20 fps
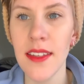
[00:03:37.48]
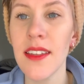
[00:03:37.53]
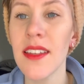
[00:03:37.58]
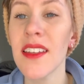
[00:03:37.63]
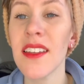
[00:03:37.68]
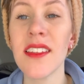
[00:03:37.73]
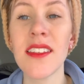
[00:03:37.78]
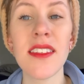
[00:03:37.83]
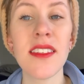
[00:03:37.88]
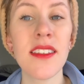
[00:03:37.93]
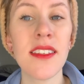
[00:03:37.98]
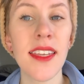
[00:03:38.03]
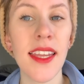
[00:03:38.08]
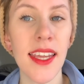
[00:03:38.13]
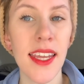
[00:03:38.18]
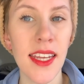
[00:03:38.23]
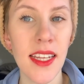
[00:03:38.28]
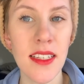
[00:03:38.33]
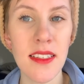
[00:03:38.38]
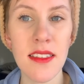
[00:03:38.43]

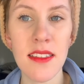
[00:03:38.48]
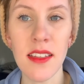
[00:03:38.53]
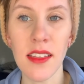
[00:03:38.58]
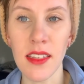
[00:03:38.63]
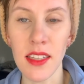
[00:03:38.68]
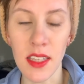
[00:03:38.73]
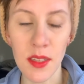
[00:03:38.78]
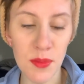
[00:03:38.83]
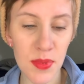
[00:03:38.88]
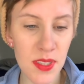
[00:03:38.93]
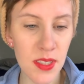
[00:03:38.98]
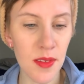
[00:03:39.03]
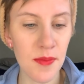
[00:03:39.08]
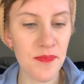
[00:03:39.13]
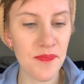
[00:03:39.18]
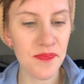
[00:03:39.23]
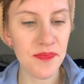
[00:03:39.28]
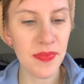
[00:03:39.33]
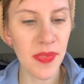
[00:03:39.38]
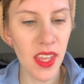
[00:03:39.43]
stains the lips.
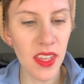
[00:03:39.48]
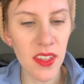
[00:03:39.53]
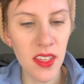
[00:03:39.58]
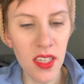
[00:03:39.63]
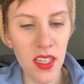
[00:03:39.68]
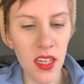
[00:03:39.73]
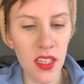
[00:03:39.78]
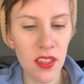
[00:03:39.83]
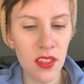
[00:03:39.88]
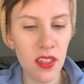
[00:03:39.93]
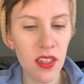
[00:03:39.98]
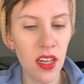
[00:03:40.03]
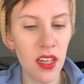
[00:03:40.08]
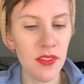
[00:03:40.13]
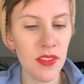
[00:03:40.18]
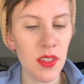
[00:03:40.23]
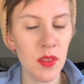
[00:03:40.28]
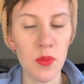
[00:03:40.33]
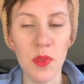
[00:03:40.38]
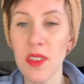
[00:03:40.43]
The color
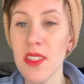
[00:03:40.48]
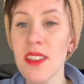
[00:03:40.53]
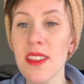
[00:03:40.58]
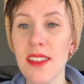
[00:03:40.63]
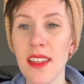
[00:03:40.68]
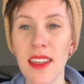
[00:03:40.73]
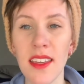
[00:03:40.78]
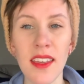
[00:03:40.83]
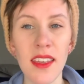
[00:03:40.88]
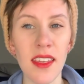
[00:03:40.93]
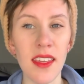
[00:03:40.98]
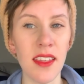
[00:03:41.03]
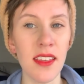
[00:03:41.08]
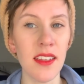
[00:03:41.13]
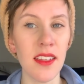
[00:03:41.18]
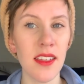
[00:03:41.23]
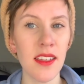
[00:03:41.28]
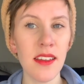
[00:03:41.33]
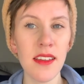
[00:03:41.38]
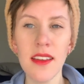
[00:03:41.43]
often will sink
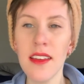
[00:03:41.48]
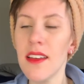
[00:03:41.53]
in